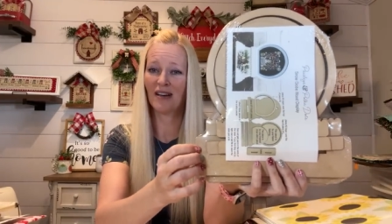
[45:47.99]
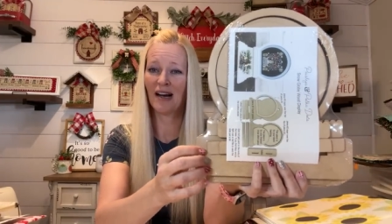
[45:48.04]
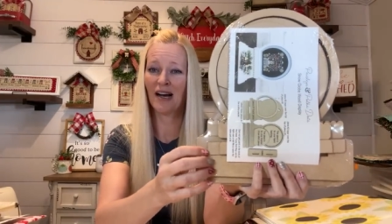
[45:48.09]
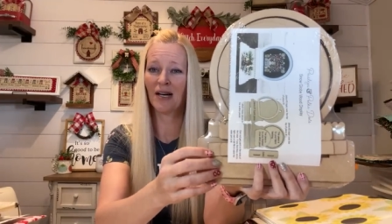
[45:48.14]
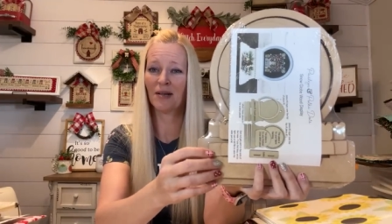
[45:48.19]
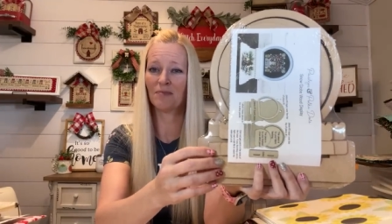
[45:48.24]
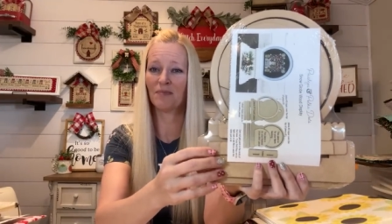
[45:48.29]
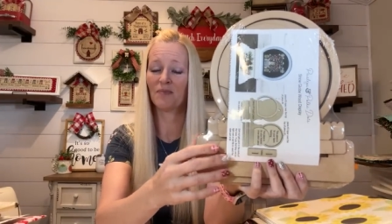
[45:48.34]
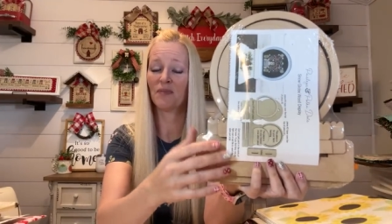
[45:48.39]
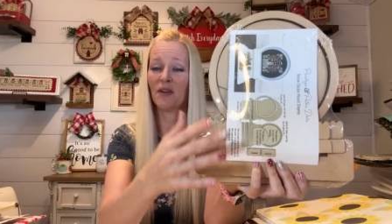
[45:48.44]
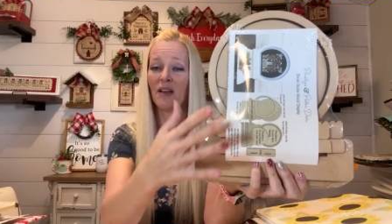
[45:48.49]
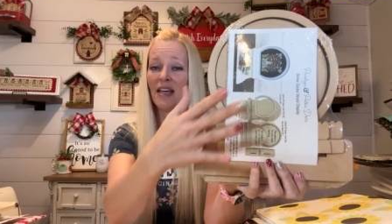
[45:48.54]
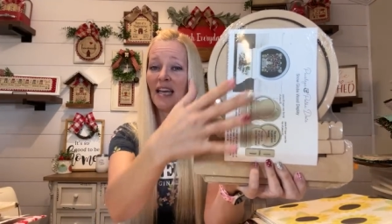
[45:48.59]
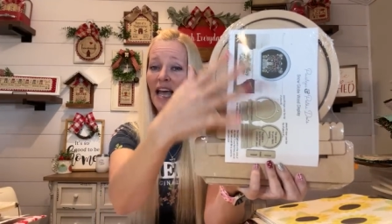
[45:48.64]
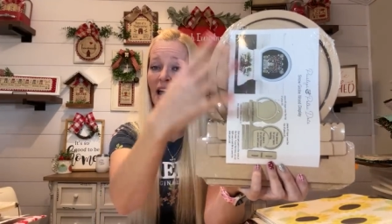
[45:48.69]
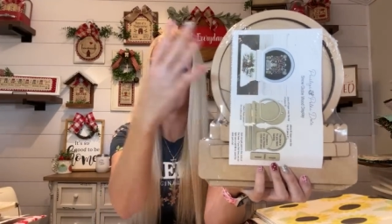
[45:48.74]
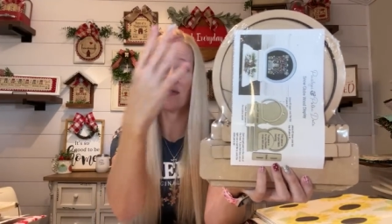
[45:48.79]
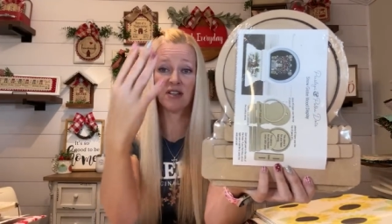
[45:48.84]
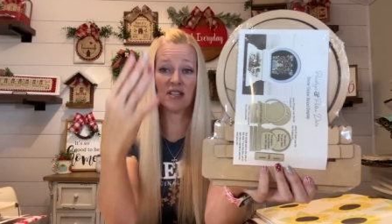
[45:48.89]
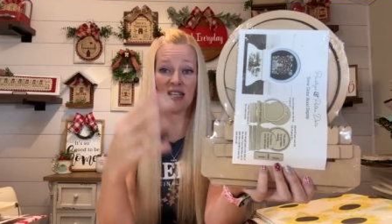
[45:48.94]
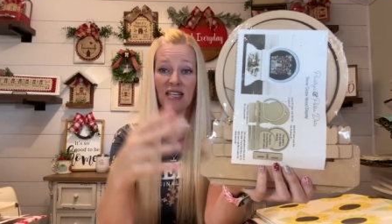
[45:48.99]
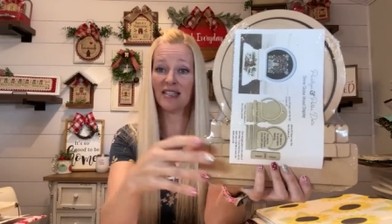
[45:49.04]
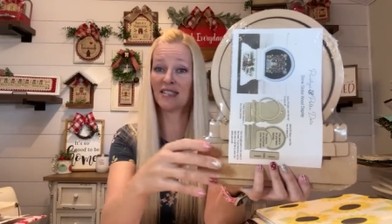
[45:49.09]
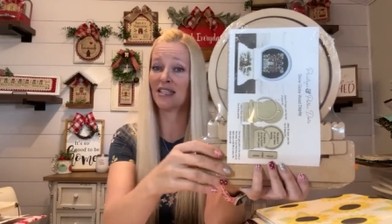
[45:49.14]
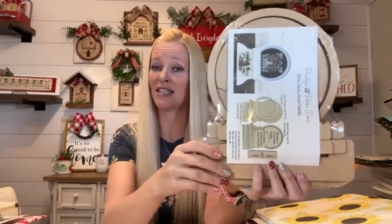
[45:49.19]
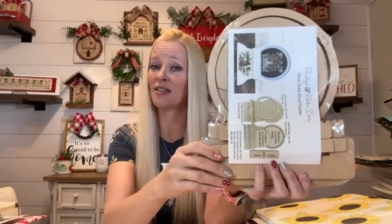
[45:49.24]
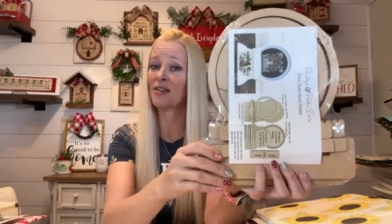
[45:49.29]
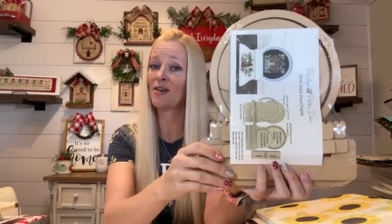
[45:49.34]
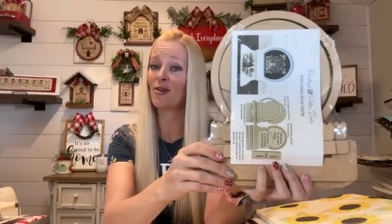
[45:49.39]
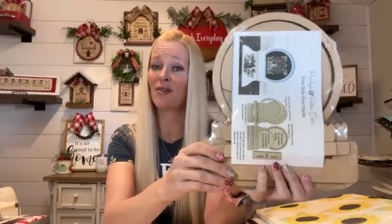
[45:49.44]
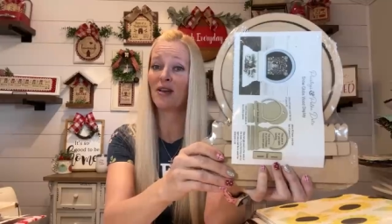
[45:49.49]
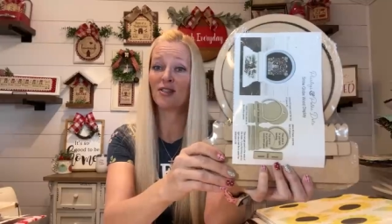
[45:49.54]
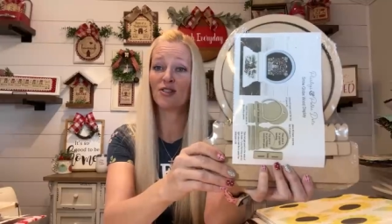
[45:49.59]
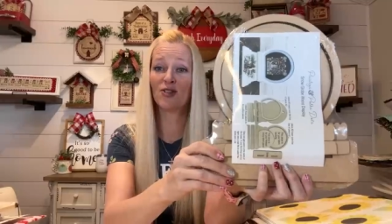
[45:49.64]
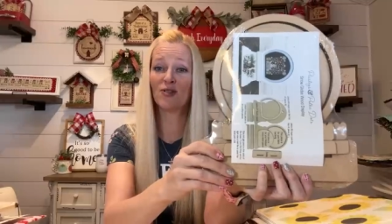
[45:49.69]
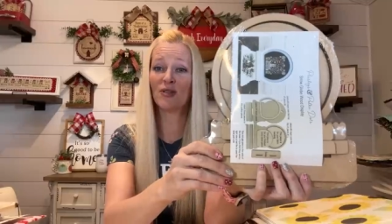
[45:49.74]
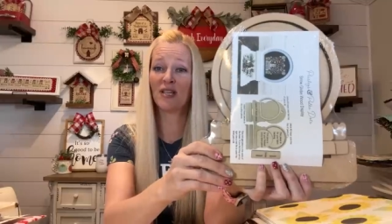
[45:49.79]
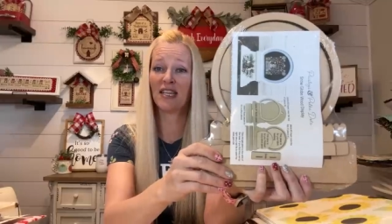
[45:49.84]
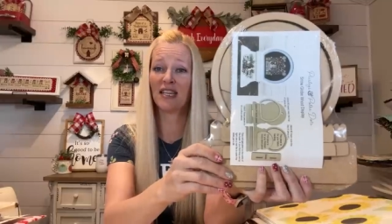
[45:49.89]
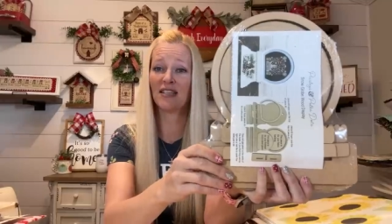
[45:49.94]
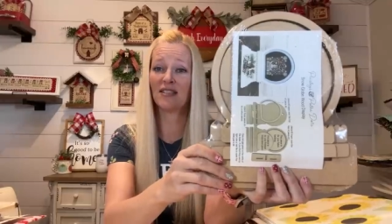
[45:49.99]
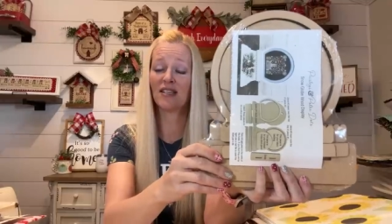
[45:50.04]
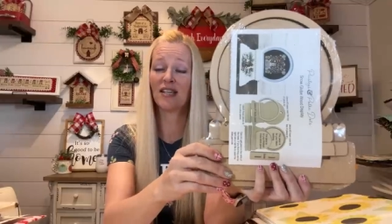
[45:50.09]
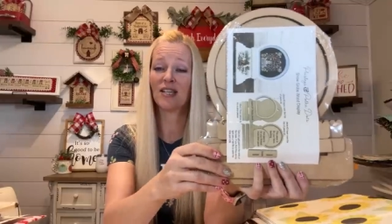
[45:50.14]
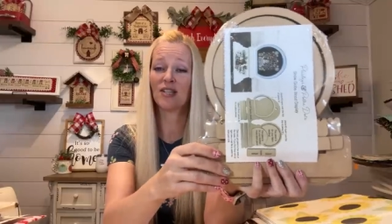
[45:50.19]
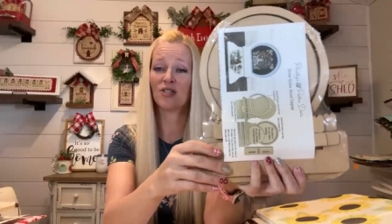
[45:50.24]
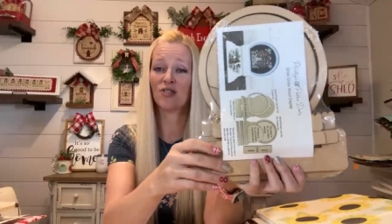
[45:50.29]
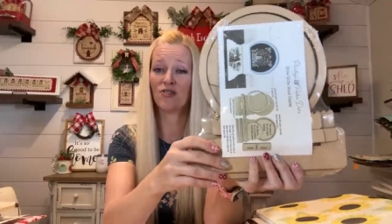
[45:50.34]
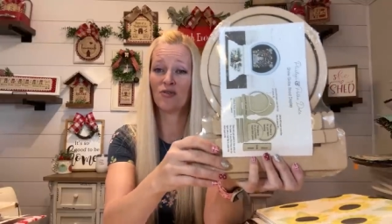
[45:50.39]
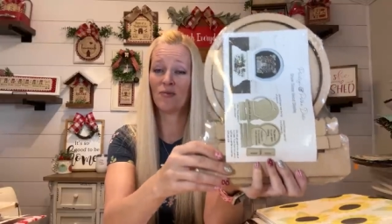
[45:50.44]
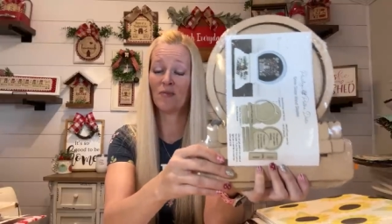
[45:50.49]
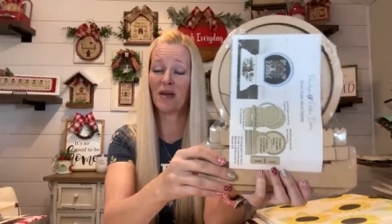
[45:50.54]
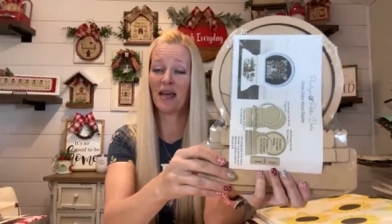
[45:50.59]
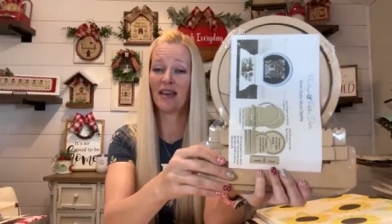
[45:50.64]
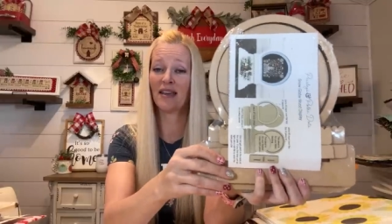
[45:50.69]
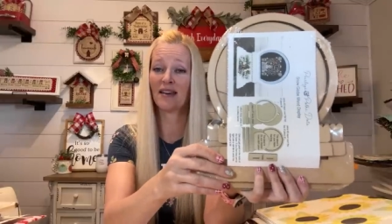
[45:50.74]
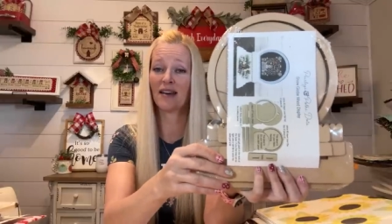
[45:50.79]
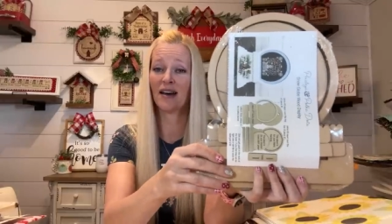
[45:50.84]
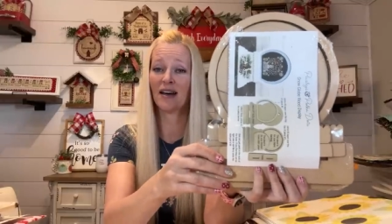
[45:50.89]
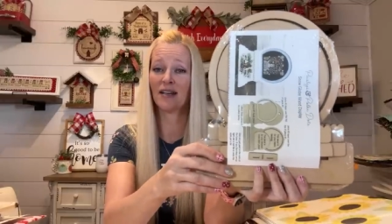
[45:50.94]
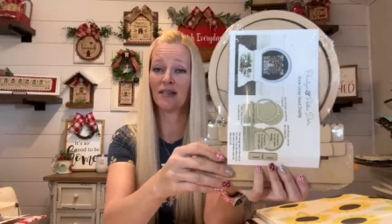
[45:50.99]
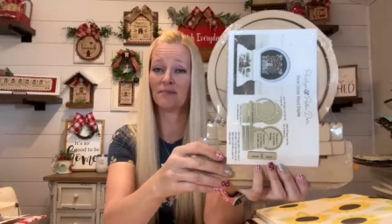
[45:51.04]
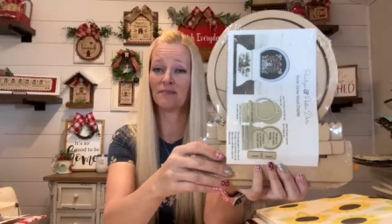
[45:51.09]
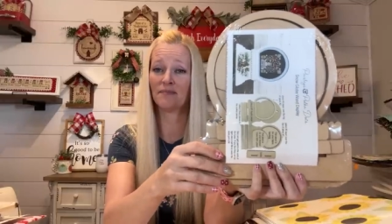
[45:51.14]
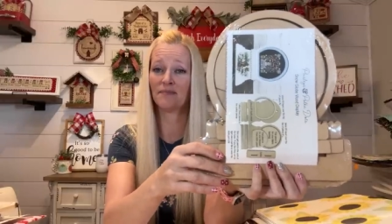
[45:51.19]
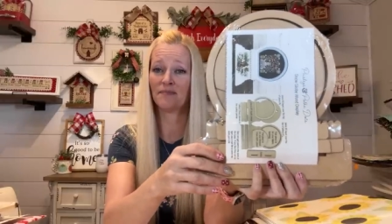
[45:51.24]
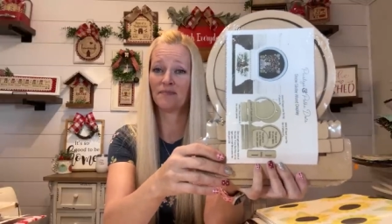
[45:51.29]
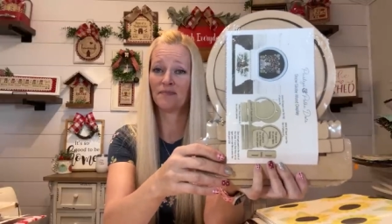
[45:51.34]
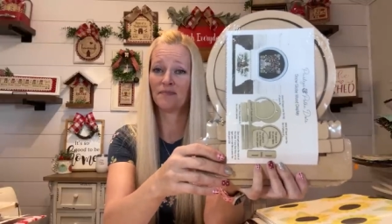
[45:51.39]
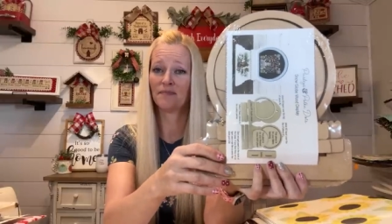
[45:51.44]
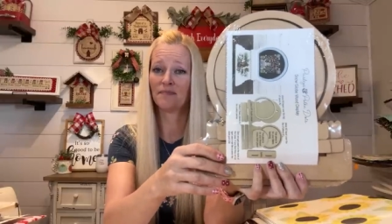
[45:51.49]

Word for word: Um, everything's in there that you need to make um,